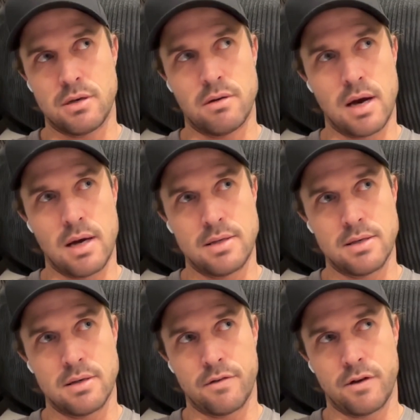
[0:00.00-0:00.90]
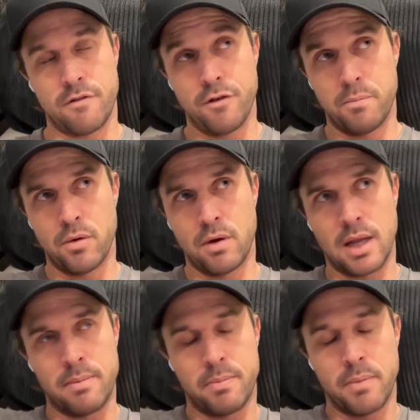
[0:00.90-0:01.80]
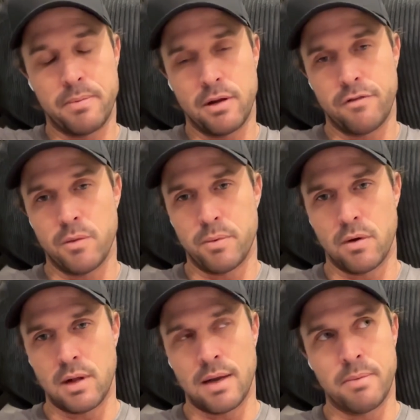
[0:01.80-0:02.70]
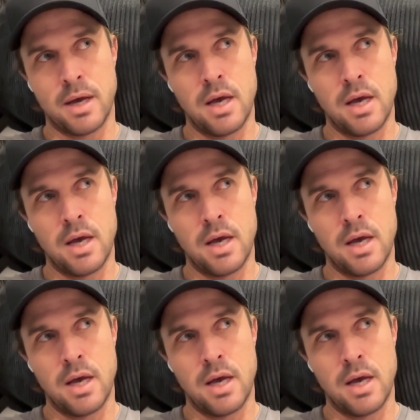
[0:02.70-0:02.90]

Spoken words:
United, a football club, a popular football club,